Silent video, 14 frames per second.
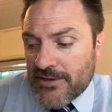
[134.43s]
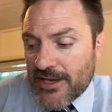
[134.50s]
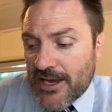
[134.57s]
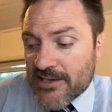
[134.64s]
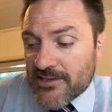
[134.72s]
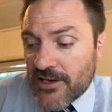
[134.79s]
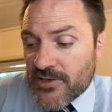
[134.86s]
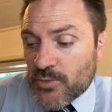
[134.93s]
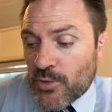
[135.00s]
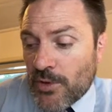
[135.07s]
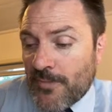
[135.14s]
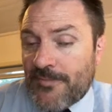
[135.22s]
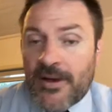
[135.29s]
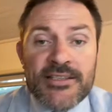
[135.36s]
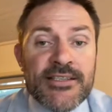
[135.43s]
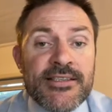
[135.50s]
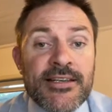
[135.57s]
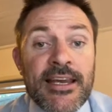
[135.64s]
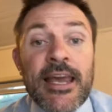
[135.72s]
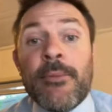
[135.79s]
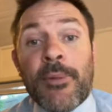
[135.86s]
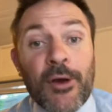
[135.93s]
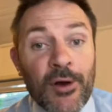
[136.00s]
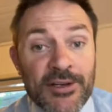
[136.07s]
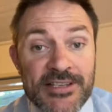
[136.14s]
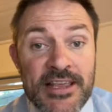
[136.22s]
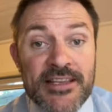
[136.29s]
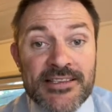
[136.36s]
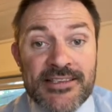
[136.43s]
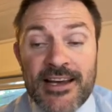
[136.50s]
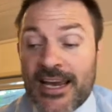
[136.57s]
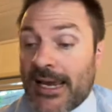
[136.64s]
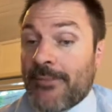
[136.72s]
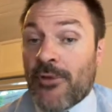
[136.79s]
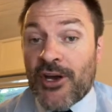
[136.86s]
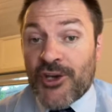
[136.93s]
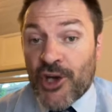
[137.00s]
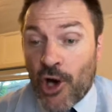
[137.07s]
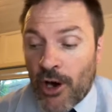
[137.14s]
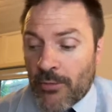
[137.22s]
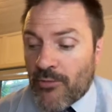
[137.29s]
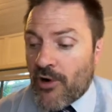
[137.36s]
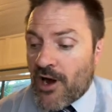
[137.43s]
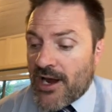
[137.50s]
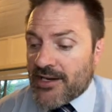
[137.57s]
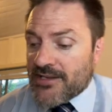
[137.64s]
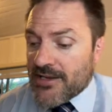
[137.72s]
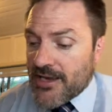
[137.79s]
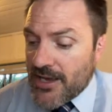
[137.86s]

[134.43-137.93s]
There's those warm fuzzies again because they're the same. I know I'm right.